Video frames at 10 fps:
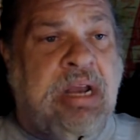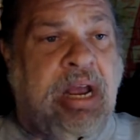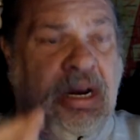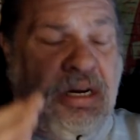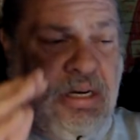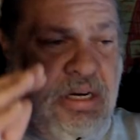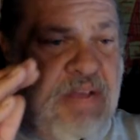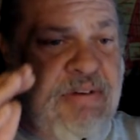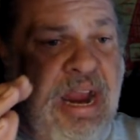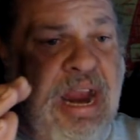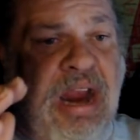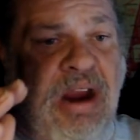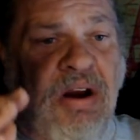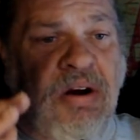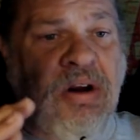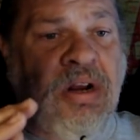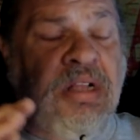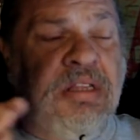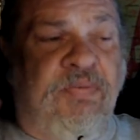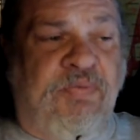and give it air,
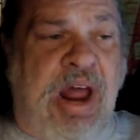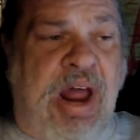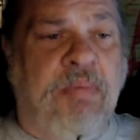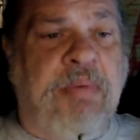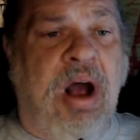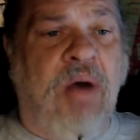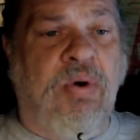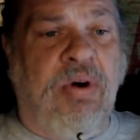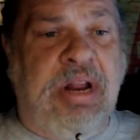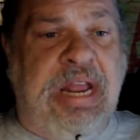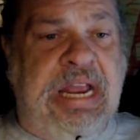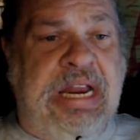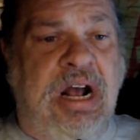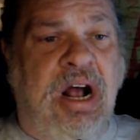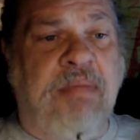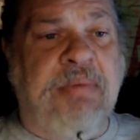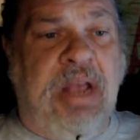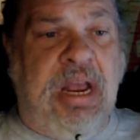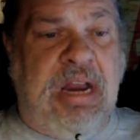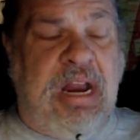the flower pot will heat up
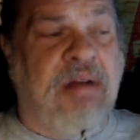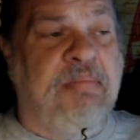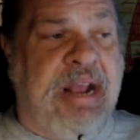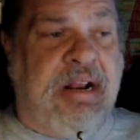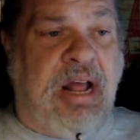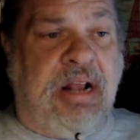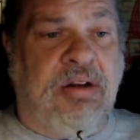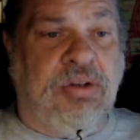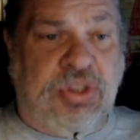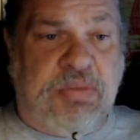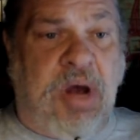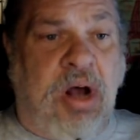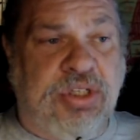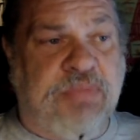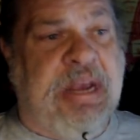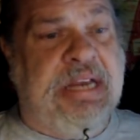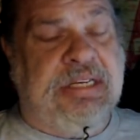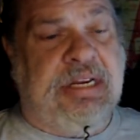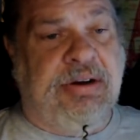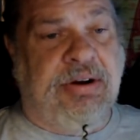and it'll make like a little small space
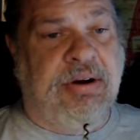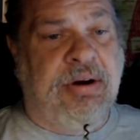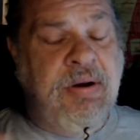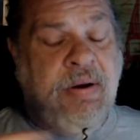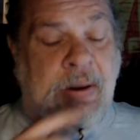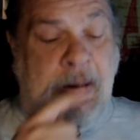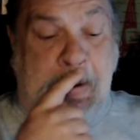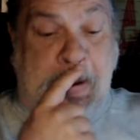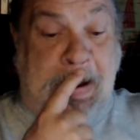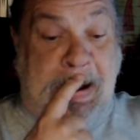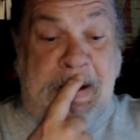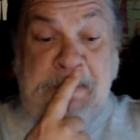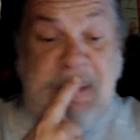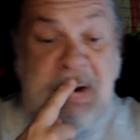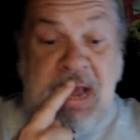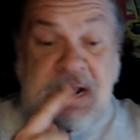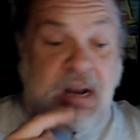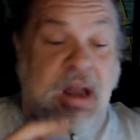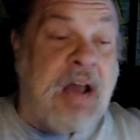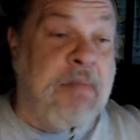heater. But like a
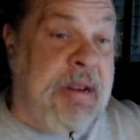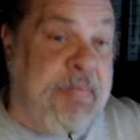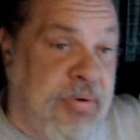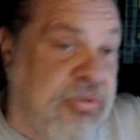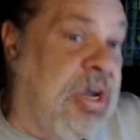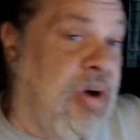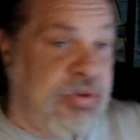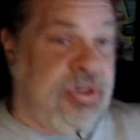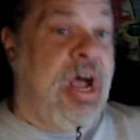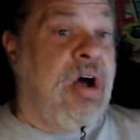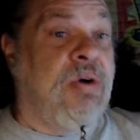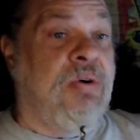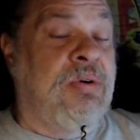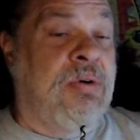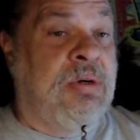lot of people don't know,